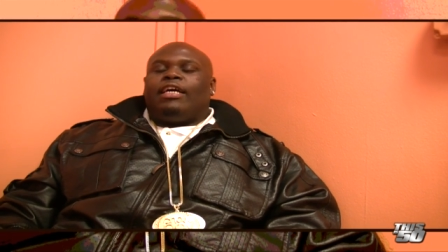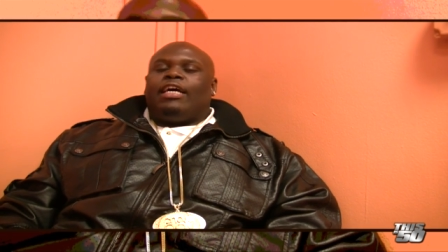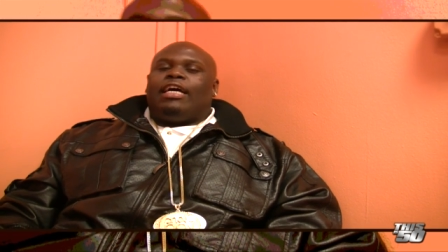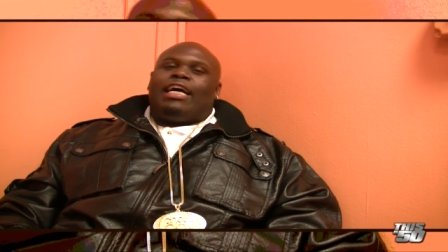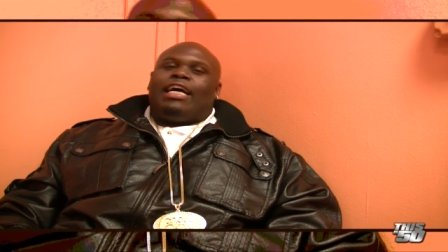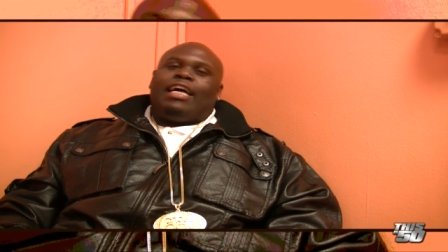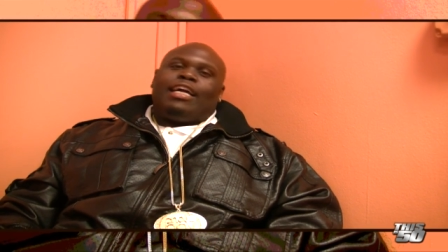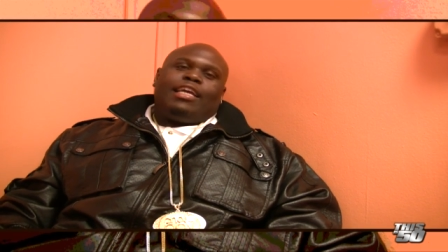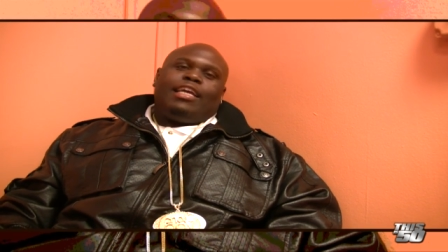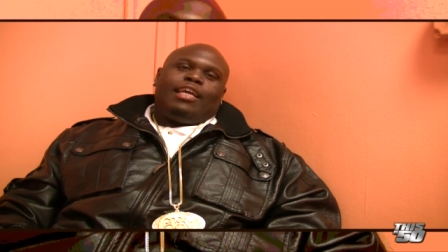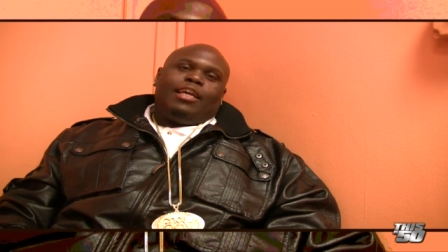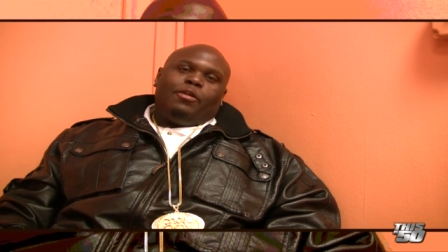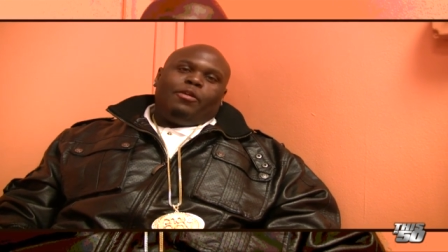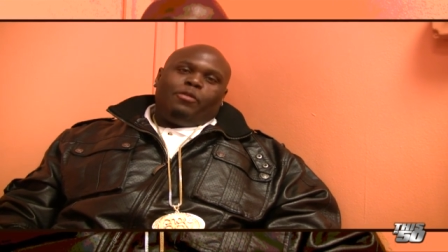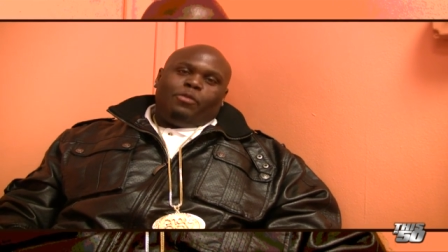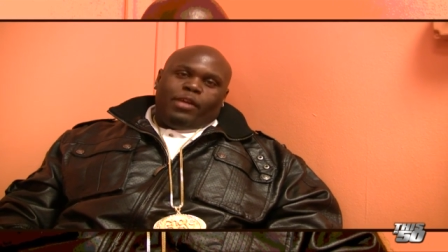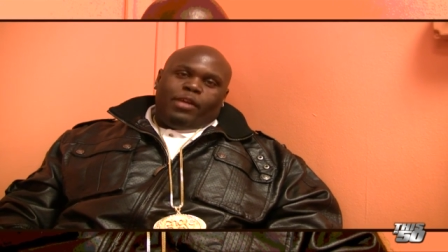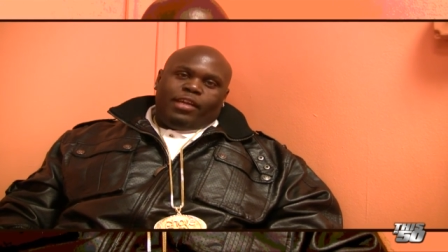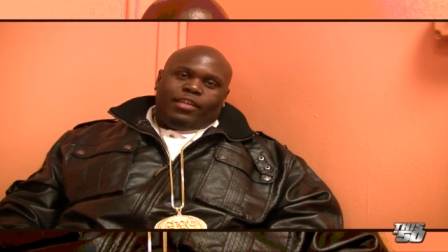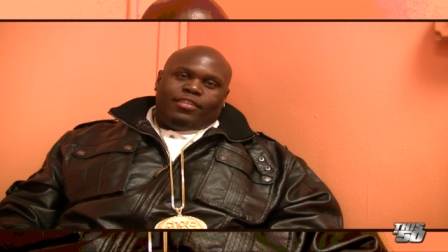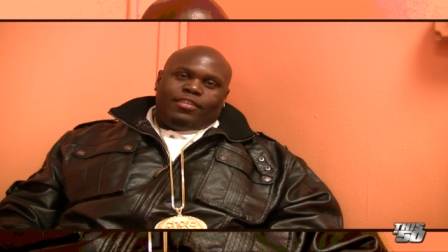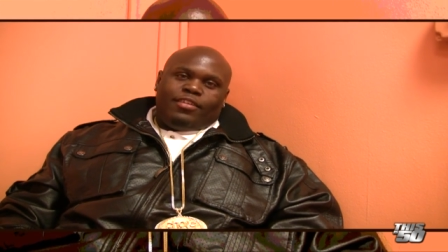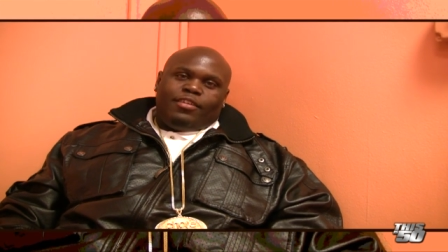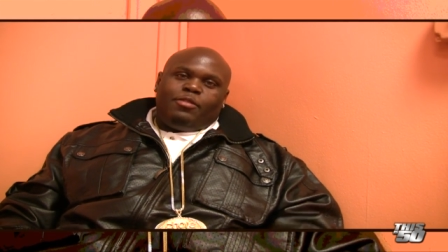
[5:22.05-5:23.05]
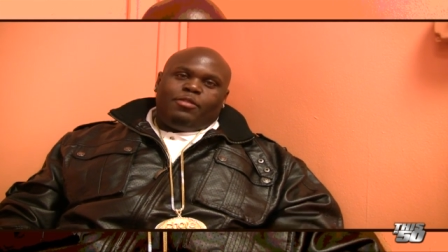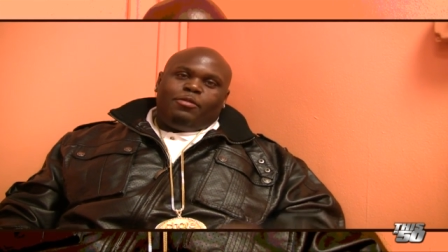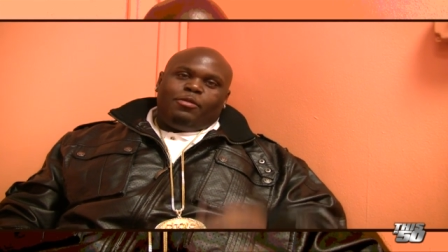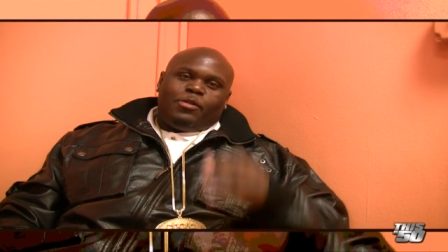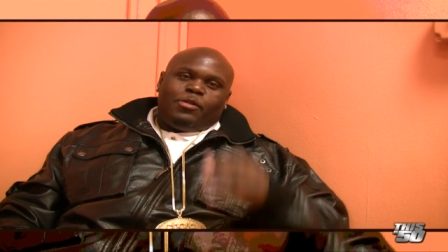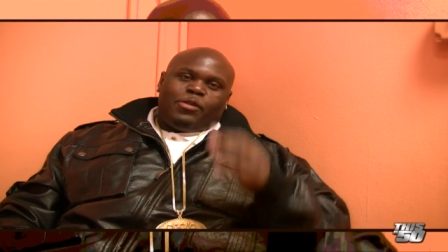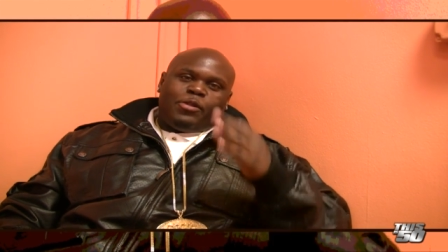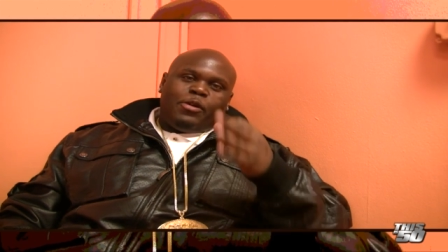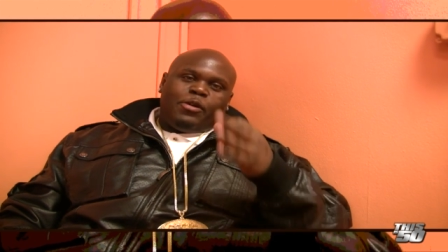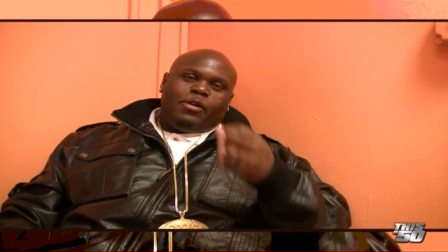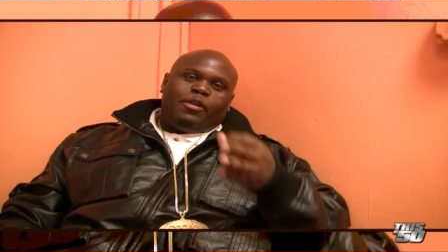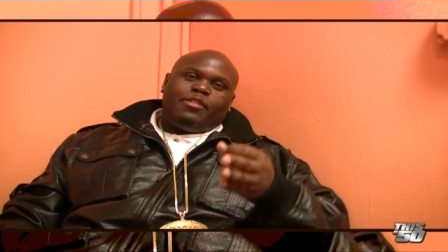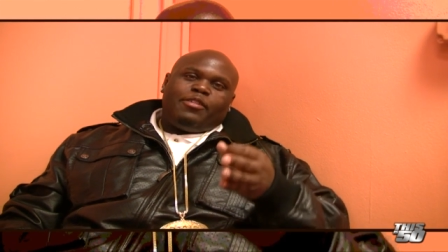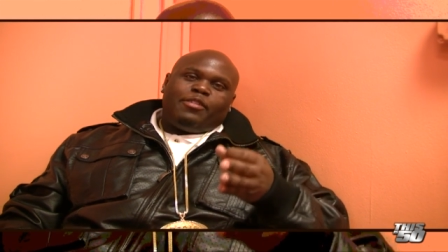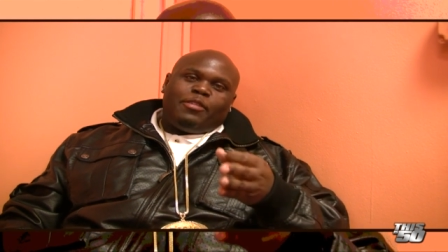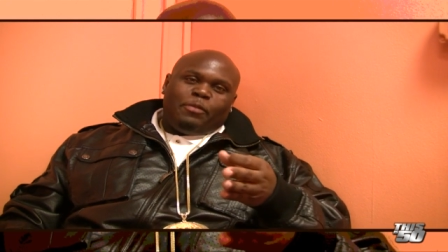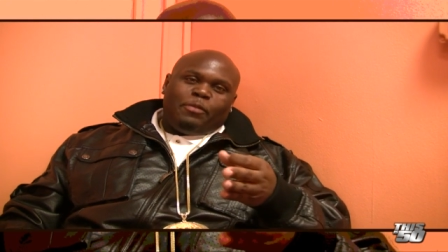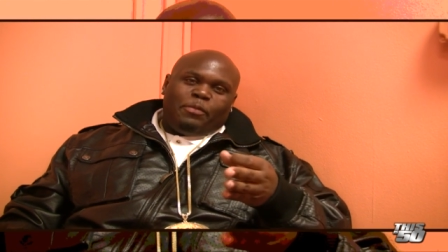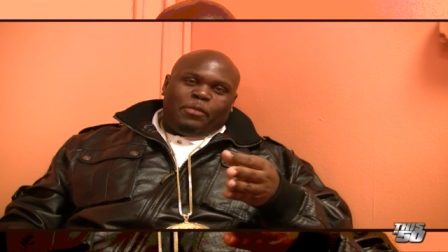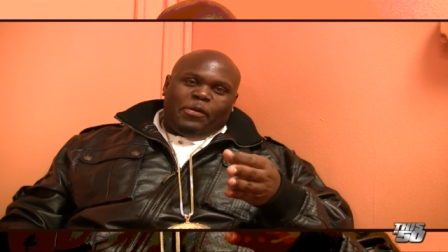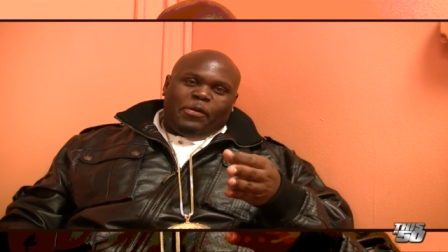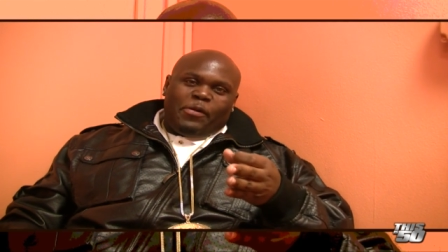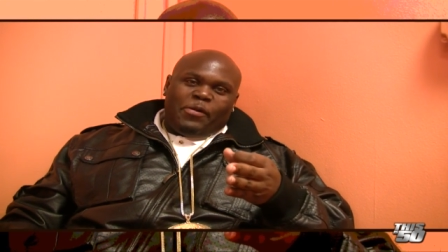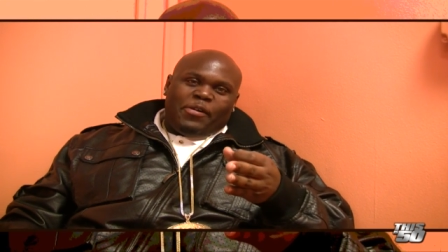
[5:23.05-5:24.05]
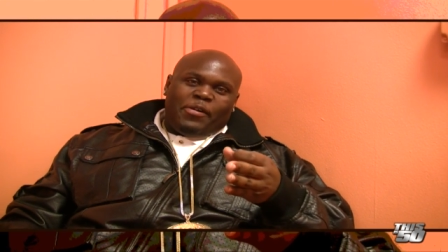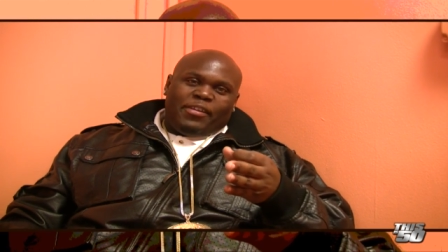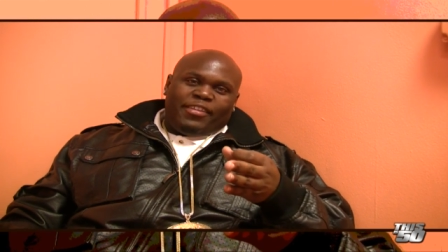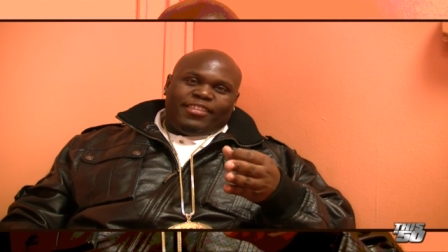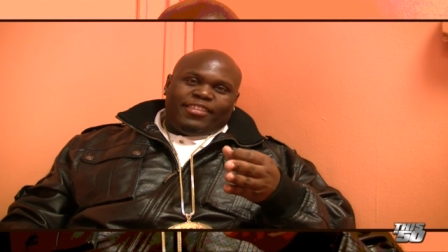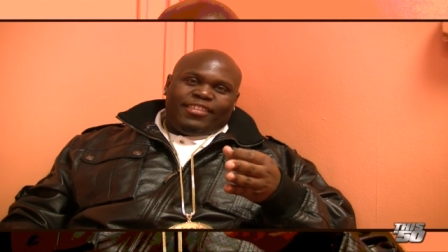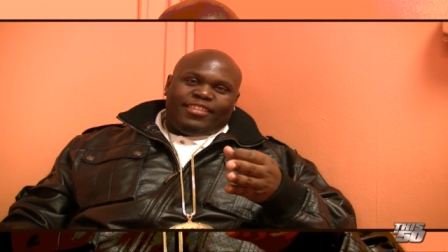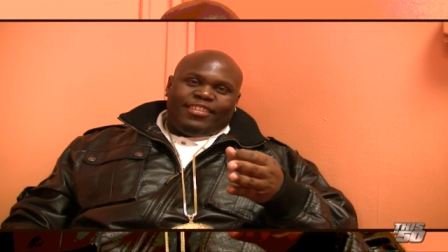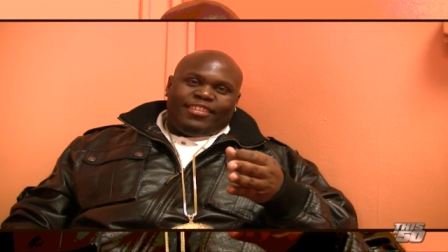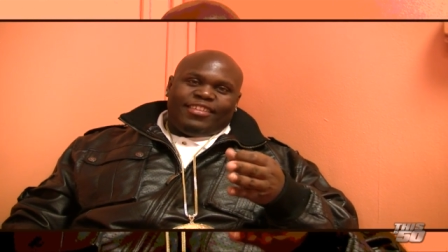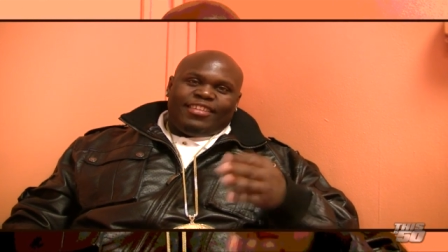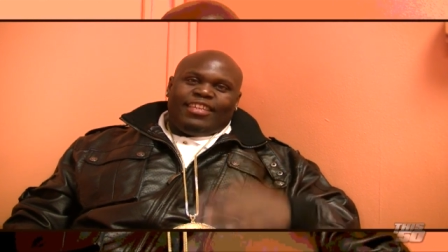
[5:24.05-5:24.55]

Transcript: I can't wait till you start supporting.